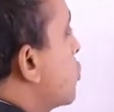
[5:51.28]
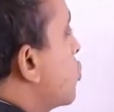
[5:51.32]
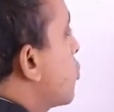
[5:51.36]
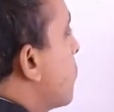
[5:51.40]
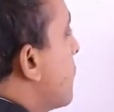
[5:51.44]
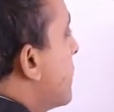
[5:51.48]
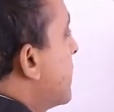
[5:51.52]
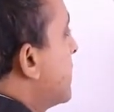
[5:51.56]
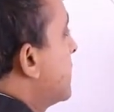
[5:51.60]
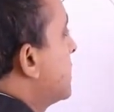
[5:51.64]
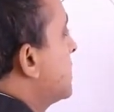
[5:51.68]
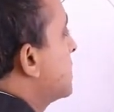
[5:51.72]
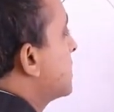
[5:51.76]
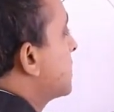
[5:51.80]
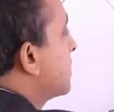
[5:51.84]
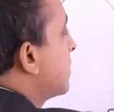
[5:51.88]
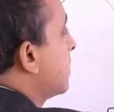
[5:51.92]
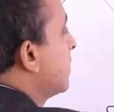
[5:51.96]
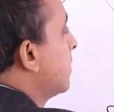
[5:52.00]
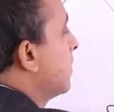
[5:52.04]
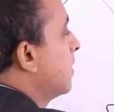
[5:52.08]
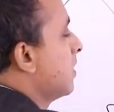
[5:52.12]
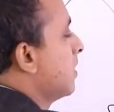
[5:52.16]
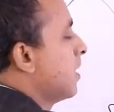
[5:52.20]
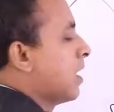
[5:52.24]
rupees,
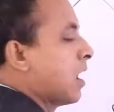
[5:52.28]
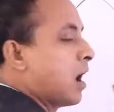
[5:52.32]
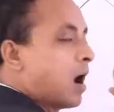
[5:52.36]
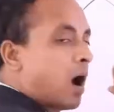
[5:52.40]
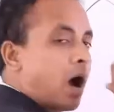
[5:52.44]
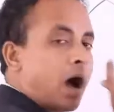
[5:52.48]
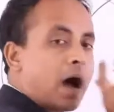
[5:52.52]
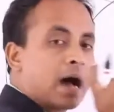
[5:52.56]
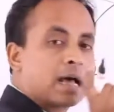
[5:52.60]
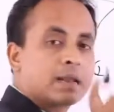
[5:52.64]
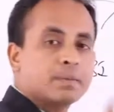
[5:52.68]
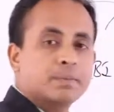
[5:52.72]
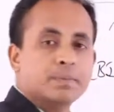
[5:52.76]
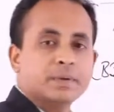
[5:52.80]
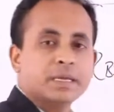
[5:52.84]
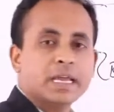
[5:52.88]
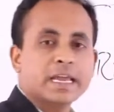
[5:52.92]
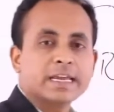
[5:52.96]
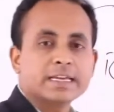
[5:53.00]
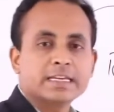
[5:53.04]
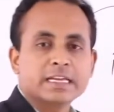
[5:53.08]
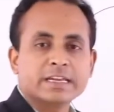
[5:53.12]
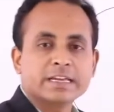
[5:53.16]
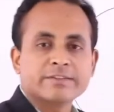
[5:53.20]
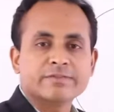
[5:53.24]

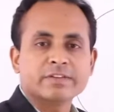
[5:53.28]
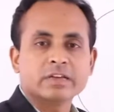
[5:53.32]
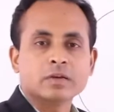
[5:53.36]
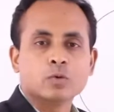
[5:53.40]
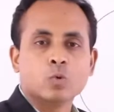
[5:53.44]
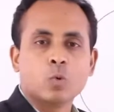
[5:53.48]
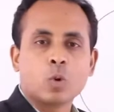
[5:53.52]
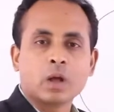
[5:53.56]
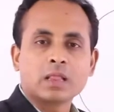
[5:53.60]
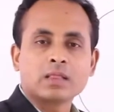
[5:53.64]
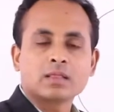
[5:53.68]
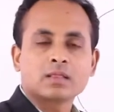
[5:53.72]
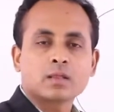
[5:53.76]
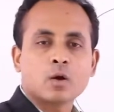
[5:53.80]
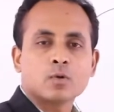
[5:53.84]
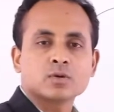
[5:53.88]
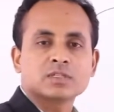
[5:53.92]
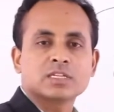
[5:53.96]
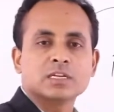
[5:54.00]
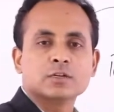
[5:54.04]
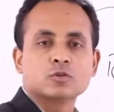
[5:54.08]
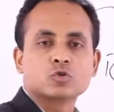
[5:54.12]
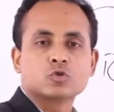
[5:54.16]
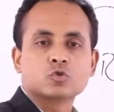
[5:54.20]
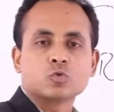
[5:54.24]
RBI giving
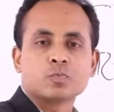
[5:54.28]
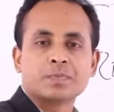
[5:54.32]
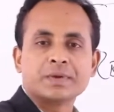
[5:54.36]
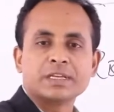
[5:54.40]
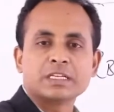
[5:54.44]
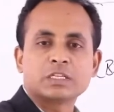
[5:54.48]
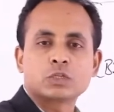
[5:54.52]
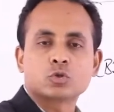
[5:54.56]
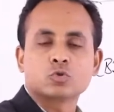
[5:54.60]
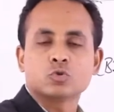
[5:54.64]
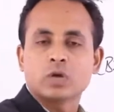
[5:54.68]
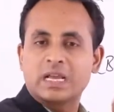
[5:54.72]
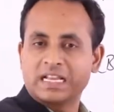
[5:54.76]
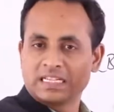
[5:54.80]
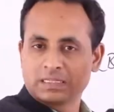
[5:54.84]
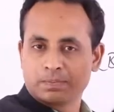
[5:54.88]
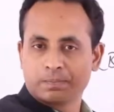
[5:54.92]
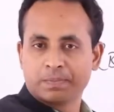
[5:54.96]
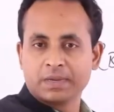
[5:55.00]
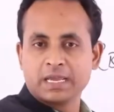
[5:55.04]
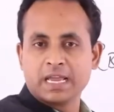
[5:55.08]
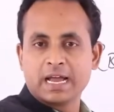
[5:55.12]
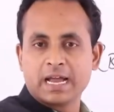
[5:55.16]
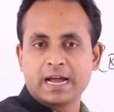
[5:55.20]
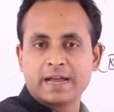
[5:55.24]
1,000 rupees to
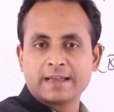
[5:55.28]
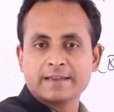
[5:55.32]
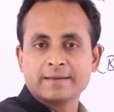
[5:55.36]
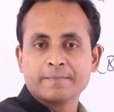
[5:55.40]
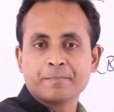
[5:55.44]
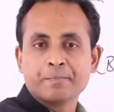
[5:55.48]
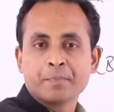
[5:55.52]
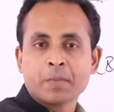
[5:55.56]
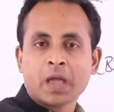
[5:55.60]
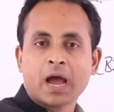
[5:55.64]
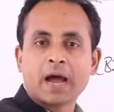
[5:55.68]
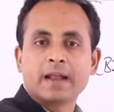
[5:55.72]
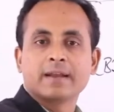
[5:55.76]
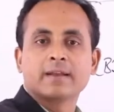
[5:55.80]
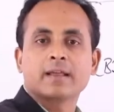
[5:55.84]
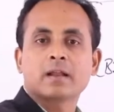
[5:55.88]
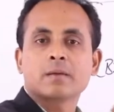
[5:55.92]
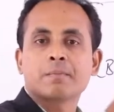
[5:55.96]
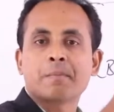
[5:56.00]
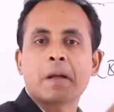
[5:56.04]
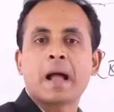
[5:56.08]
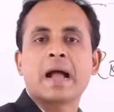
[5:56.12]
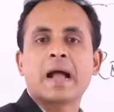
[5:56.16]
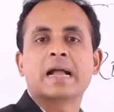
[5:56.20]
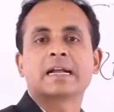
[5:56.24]
SBI
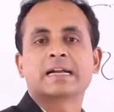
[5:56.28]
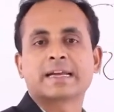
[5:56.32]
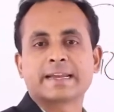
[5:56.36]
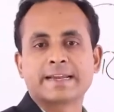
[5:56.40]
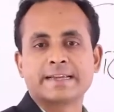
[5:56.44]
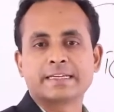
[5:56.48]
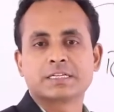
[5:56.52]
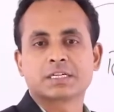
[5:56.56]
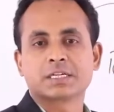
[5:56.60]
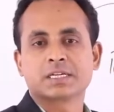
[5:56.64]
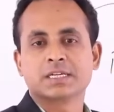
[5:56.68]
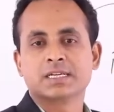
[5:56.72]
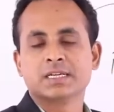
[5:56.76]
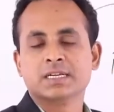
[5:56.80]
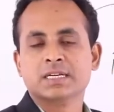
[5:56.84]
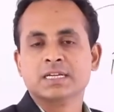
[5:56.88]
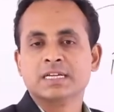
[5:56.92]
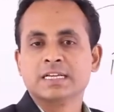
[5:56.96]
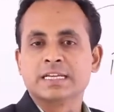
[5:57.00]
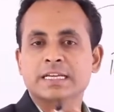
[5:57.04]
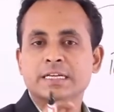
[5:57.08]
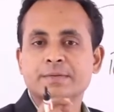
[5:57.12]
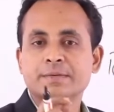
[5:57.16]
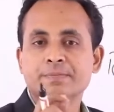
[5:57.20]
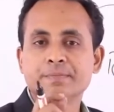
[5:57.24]
under bank rate.
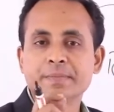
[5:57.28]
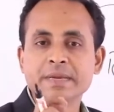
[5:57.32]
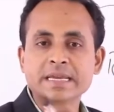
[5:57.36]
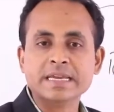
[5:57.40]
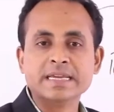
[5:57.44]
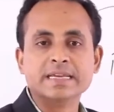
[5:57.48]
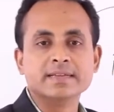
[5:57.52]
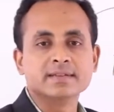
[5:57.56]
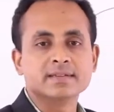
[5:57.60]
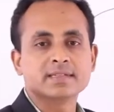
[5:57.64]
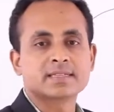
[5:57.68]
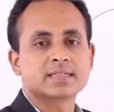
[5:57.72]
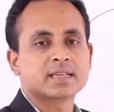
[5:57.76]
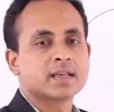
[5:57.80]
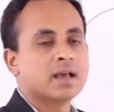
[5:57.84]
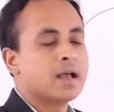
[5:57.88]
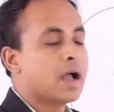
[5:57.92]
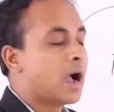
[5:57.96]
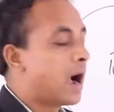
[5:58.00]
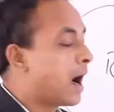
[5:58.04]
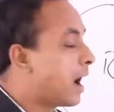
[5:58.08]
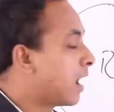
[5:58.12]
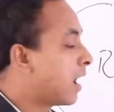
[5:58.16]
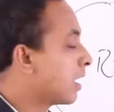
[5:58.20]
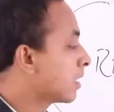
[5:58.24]
It means
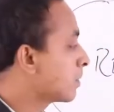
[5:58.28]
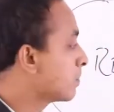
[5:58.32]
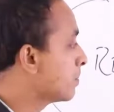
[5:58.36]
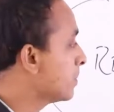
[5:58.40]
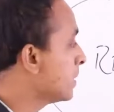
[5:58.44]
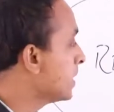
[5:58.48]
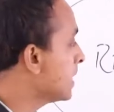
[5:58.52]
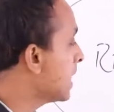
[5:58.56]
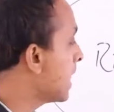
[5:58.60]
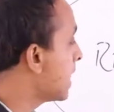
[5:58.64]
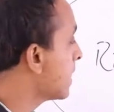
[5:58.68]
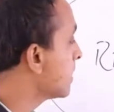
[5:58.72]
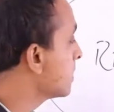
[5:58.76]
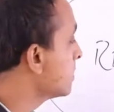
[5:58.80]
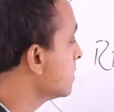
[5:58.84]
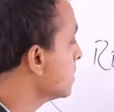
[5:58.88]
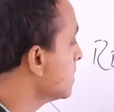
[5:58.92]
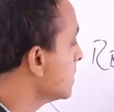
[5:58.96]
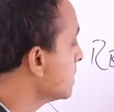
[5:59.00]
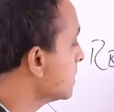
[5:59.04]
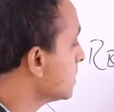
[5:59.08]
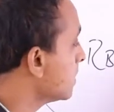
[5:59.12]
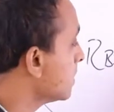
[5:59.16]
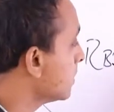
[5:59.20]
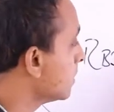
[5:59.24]

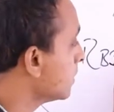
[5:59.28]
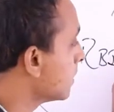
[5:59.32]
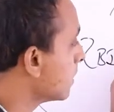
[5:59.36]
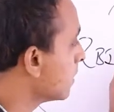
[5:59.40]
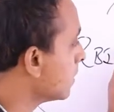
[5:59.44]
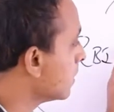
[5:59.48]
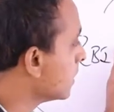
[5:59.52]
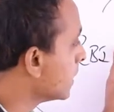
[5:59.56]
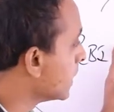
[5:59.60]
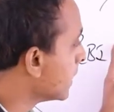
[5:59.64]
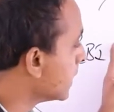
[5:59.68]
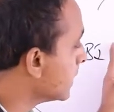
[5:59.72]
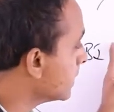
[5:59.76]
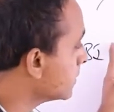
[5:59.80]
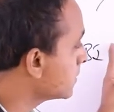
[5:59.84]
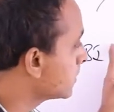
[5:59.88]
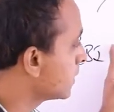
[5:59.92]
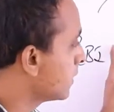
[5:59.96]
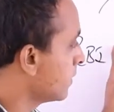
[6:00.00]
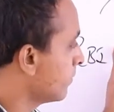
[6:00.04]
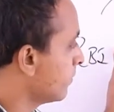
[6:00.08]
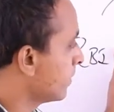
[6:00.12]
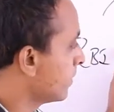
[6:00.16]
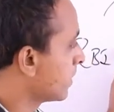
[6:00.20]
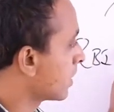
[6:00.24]
RBI is
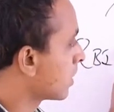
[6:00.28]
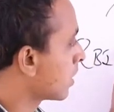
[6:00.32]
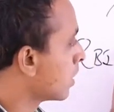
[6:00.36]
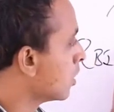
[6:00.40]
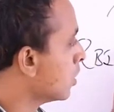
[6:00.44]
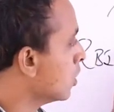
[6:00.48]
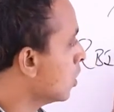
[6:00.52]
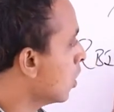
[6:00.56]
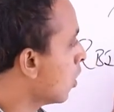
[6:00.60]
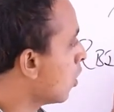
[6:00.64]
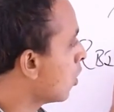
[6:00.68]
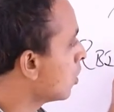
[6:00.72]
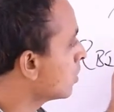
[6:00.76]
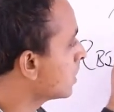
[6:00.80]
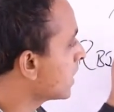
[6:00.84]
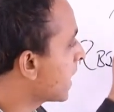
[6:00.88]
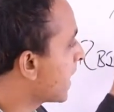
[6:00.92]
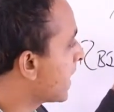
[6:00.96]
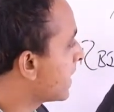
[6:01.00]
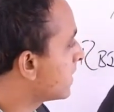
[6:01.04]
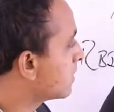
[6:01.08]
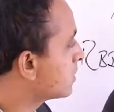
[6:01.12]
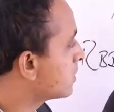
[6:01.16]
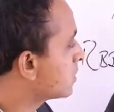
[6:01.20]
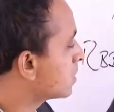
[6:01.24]
giving loan
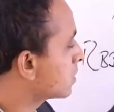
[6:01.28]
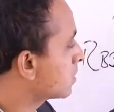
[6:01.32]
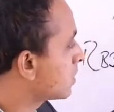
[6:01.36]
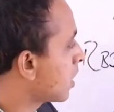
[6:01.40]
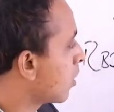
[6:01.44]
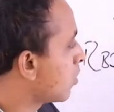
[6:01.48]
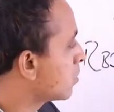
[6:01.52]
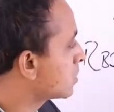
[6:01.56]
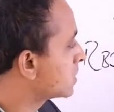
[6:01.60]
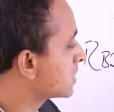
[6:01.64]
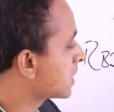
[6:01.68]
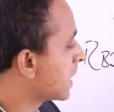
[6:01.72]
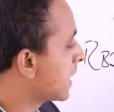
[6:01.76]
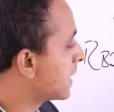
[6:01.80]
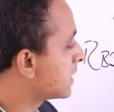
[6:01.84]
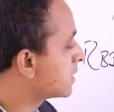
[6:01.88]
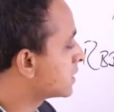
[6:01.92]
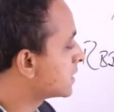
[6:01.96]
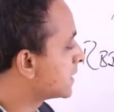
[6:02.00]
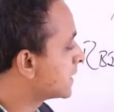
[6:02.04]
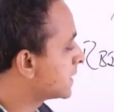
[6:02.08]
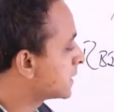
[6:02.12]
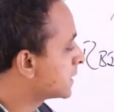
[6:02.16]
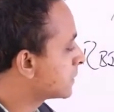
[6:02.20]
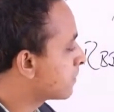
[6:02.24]
at
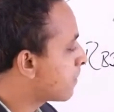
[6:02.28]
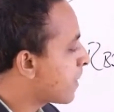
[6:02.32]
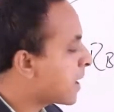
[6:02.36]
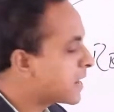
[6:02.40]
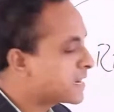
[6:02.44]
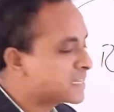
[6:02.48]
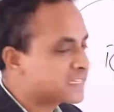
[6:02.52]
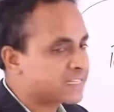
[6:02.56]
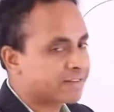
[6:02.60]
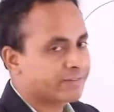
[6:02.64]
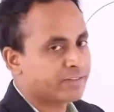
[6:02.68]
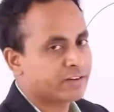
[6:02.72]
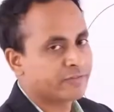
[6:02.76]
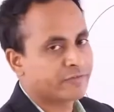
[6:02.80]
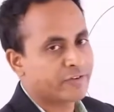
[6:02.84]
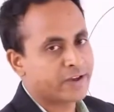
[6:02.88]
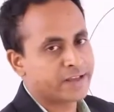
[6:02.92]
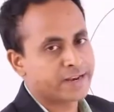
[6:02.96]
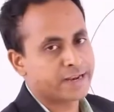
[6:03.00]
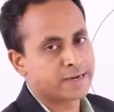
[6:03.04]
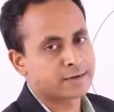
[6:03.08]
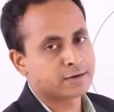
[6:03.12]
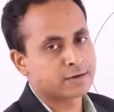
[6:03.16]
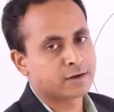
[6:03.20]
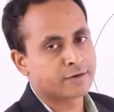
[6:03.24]

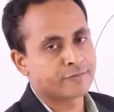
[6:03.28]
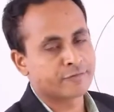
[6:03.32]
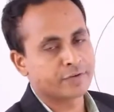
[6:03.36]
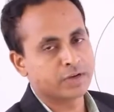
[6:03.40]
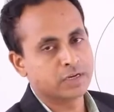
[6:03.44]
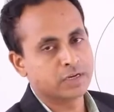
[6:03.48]
6.75 rate of